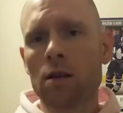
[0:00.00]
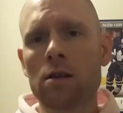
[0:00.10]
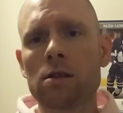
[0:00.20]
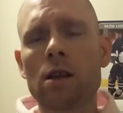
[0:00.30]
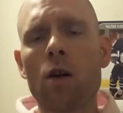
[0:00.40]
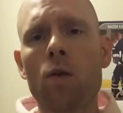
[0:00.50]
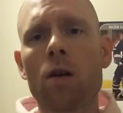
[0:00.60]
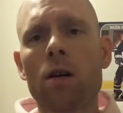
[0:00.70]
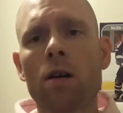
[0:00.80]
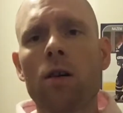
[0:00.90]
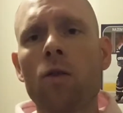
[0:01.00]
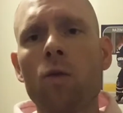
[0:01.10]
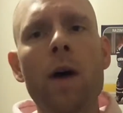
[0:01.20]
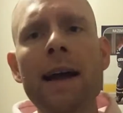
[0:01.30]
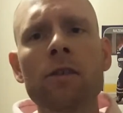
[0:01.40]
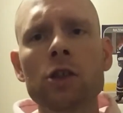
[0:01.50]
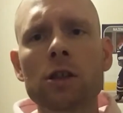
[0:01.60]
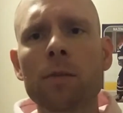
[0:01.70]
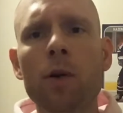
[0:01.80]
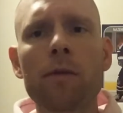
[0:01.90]
So, why don't you
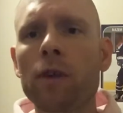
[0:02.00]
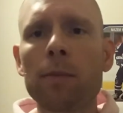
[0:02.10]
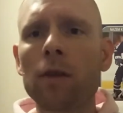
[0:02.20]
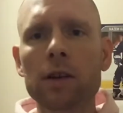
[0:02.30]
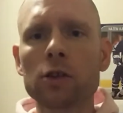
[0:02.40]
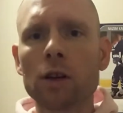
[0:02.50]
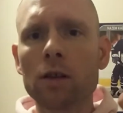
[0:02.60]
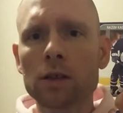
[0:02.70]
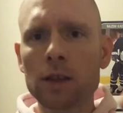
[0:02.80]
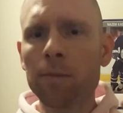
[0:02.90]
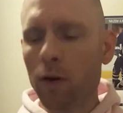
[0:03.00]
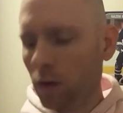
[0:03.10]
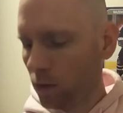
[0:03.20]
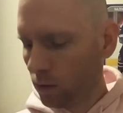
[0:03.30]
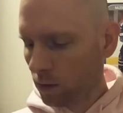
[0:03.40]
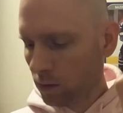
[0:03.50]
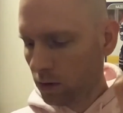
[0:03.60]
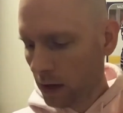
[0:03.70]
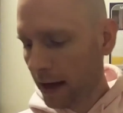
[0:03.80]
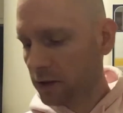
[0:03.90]
support free birth control? Simple.
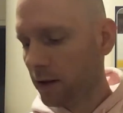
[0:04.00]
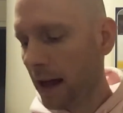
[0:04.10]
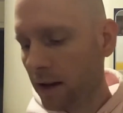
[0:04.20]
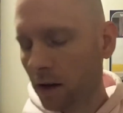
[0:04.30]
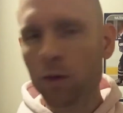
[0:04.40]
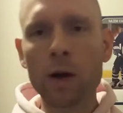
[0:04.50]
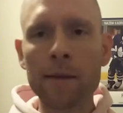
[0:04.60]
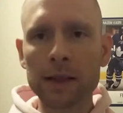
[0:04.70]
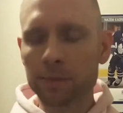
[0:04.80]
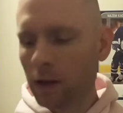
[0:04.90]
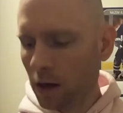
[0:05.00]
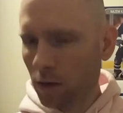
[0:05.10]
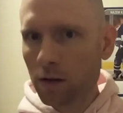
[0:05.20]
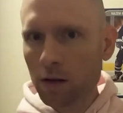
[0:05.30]
Answer that in the comments below.